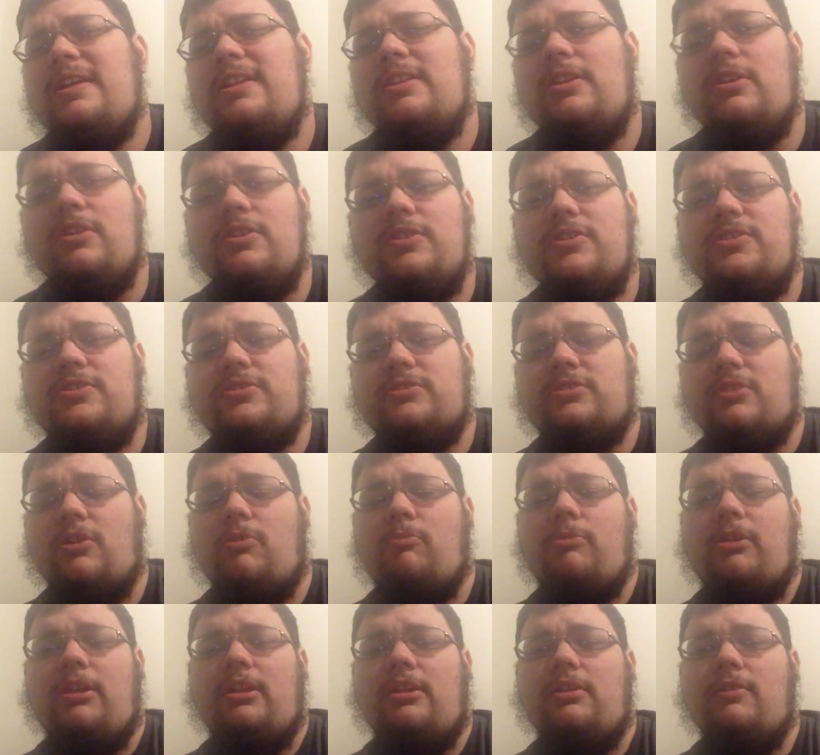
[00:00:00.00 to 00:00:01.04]
There's just so
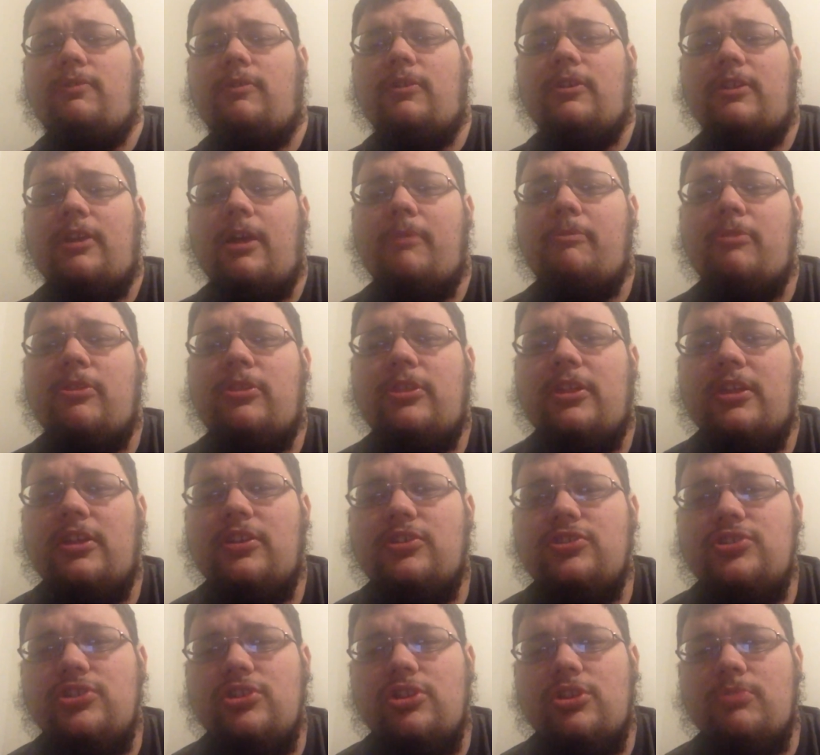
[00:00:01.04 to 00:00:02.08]
many different type of
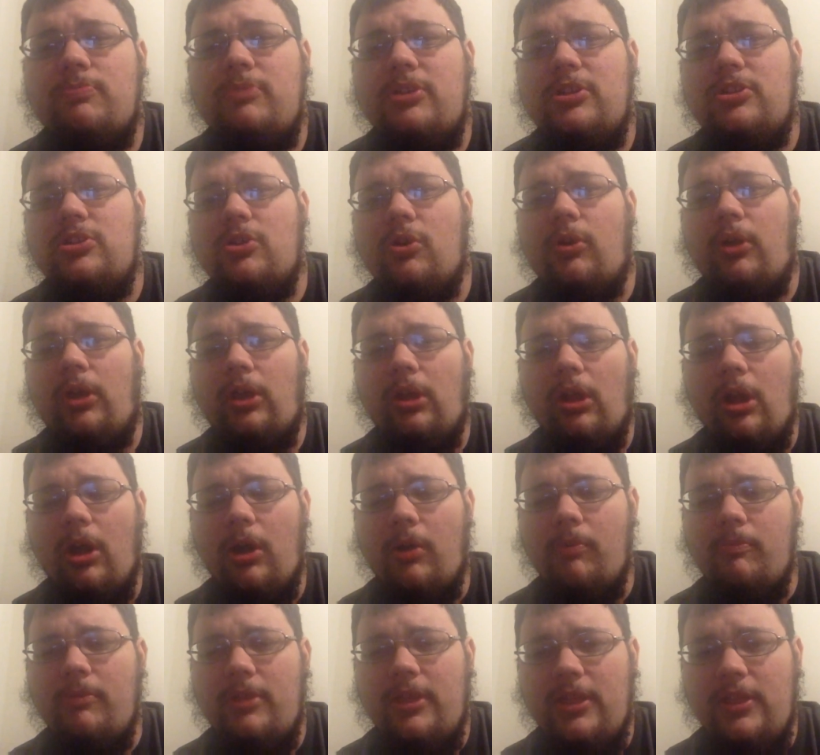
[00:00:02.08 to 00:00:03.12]
things you could be doing
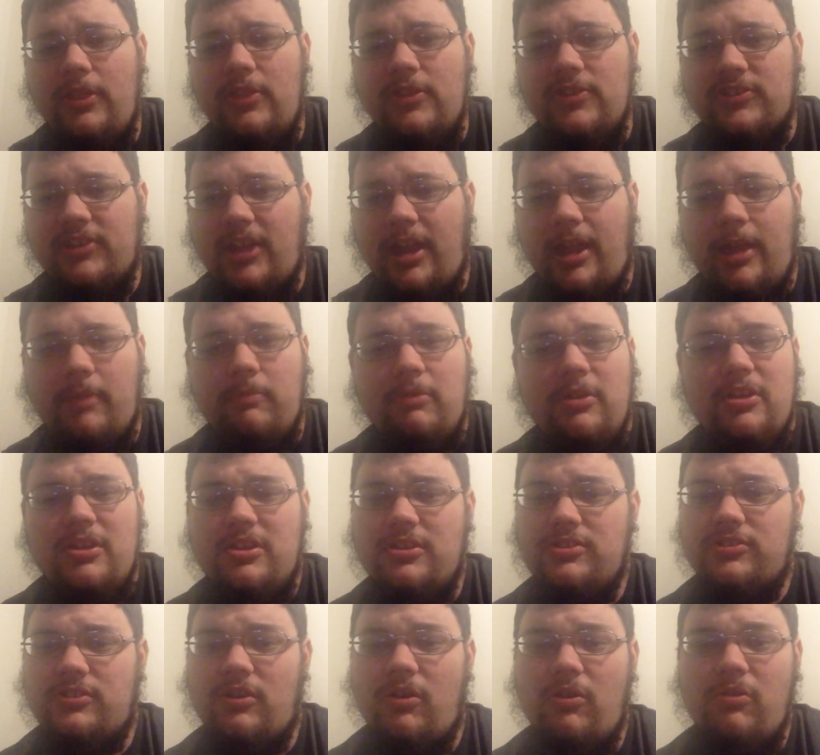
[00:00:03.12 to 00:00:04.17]
in this game.
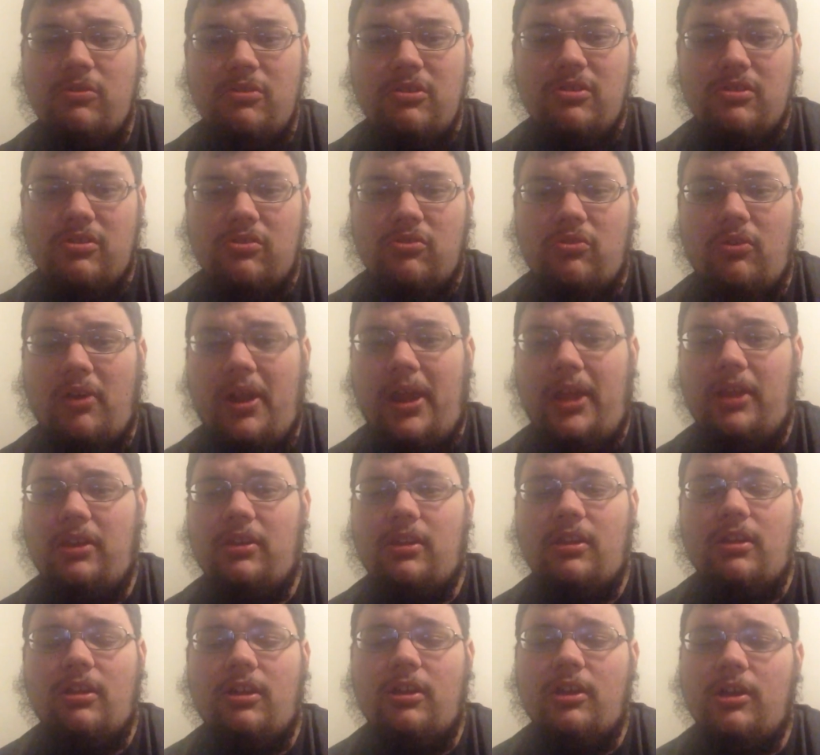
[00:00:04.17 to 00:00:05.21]
So
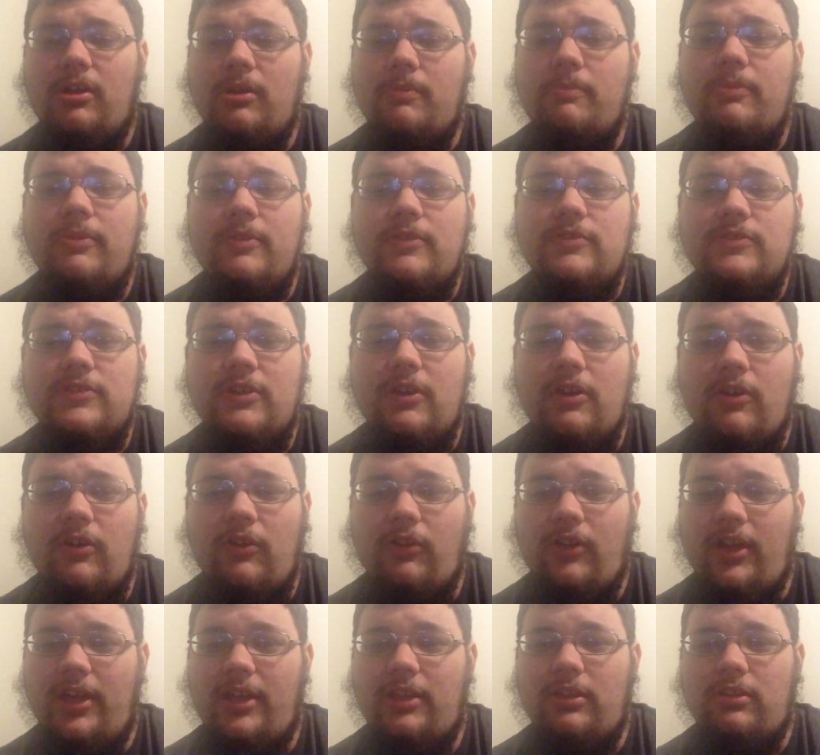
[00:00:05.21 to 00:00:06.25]
great. And so
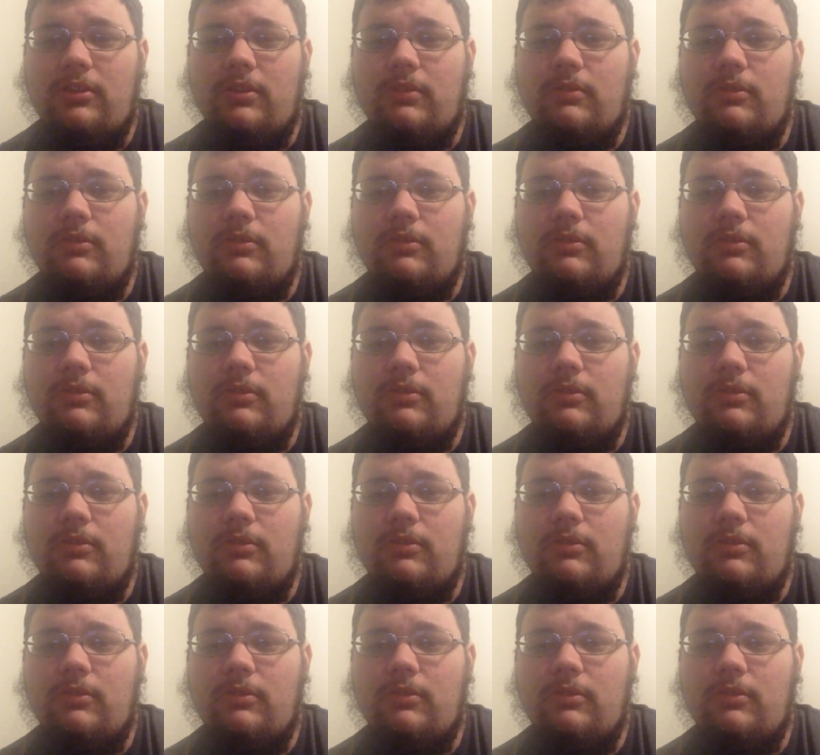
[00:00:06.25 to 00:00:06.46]
like